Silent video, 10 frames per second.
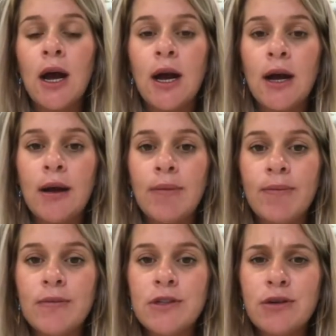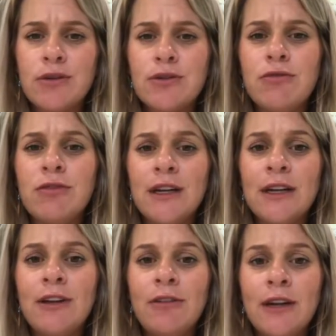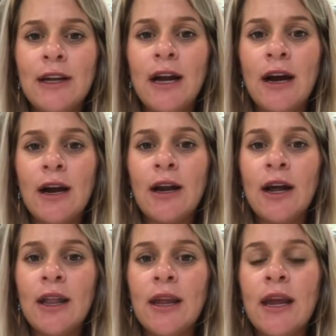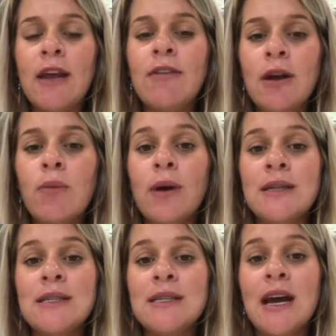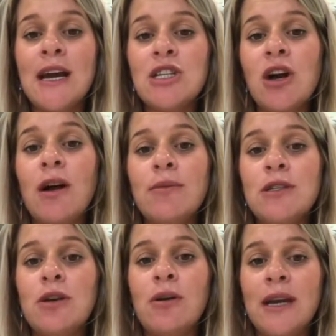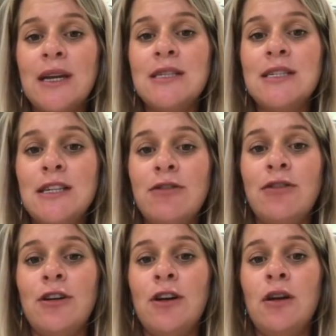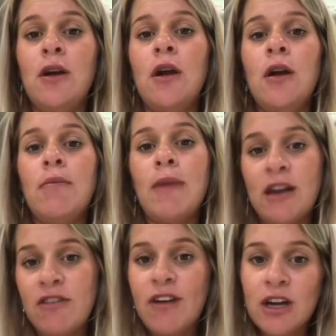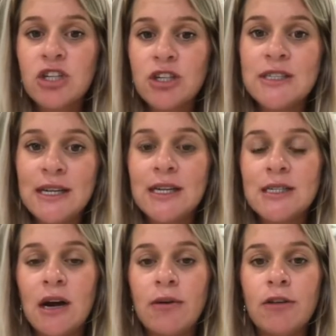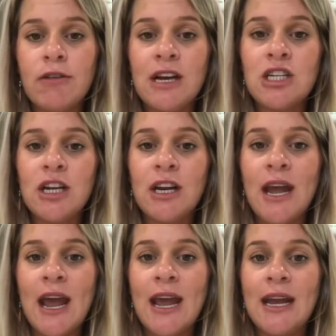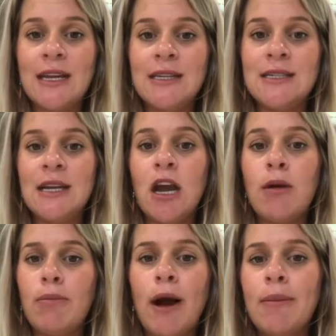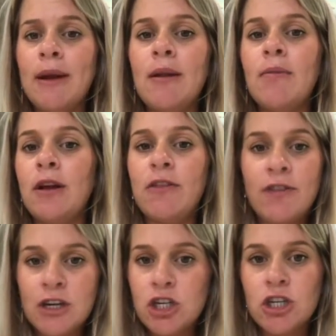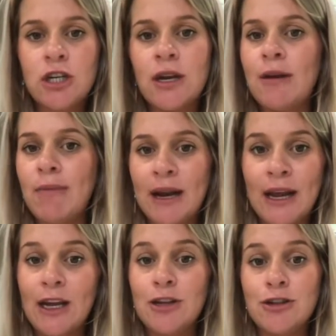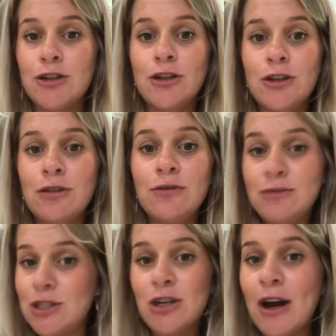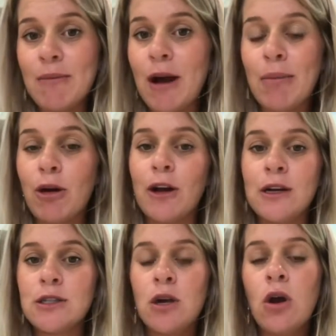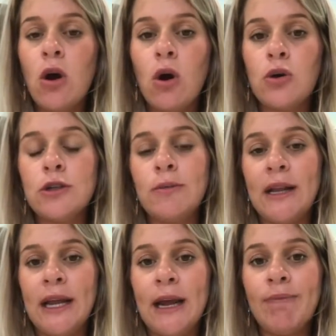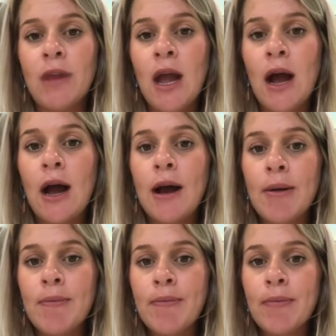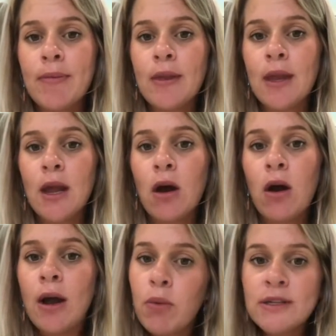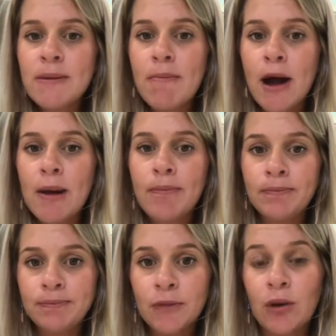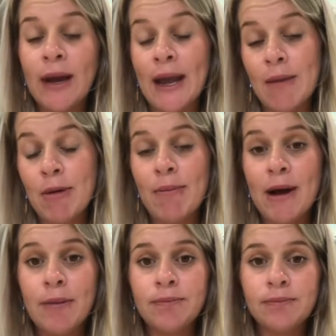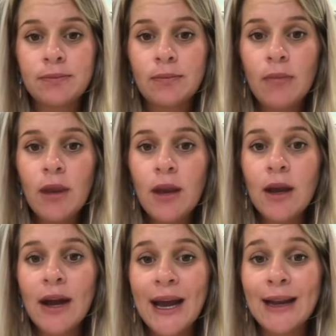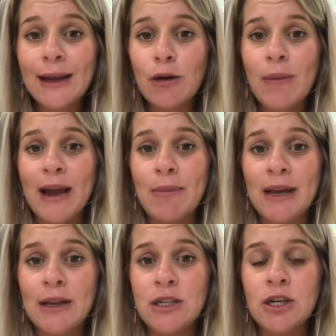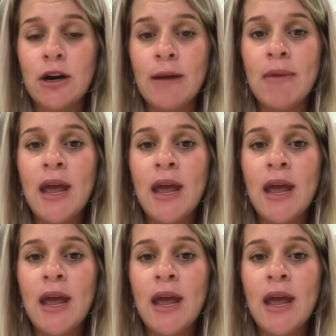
So it was really, really hard. Even at one stage, I was going into different manufacturers in the Darwin region and bribing them with fish and money to design my product ultimately. I was a mum, no, I am a mum, and I had a little baby at the time.